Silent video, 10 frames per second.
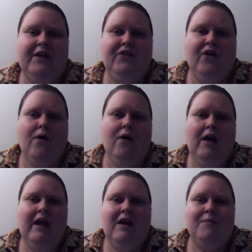So,
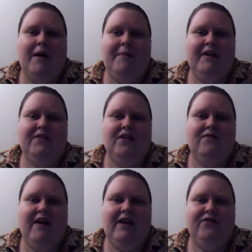my best
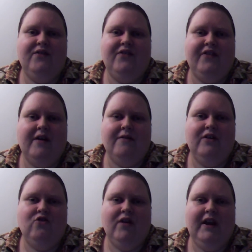advice for
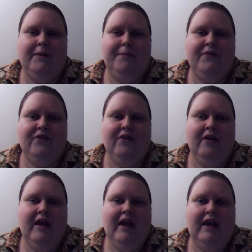scary dreams
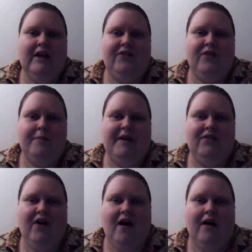is to
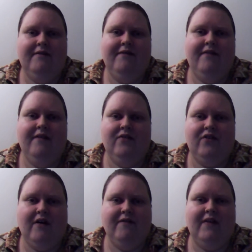be tough,
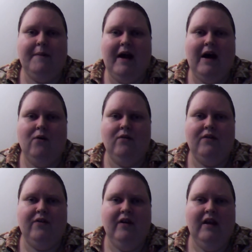tough them
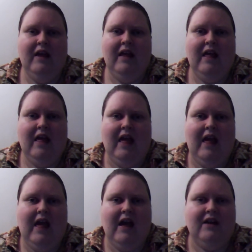out,
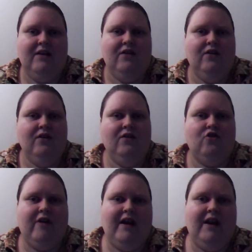and
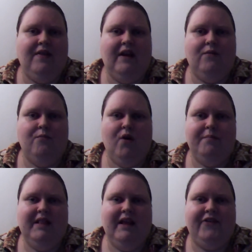try to think more
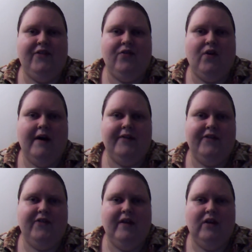pleasant
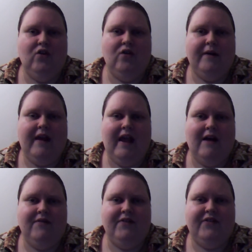thoughts so that you don't
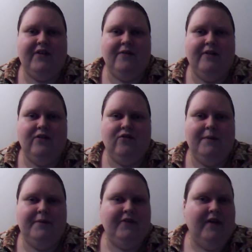have scary
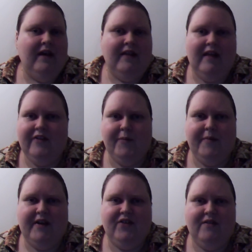dreams. That's the
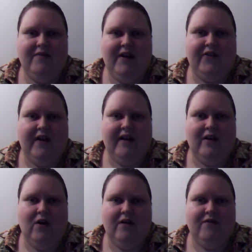best advice I
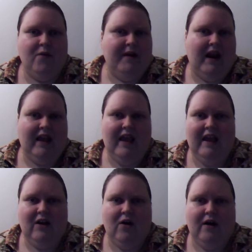can offer, but I
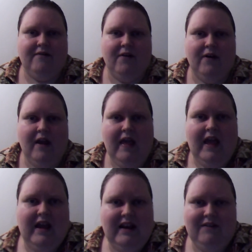can't offer
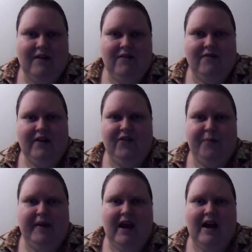any
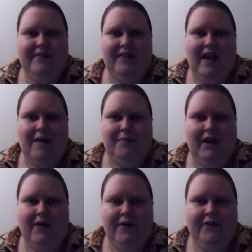advice beyond
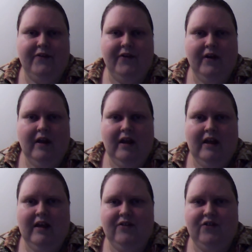that because
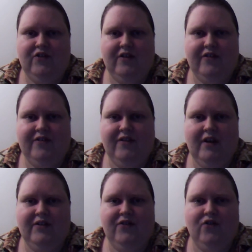it's
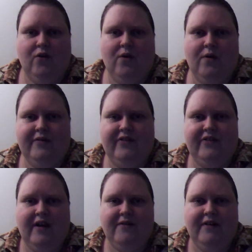just it's your own
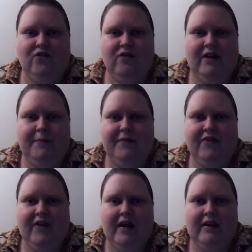scary
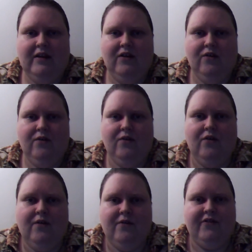dreams and you
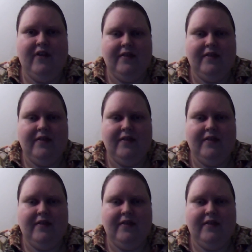there's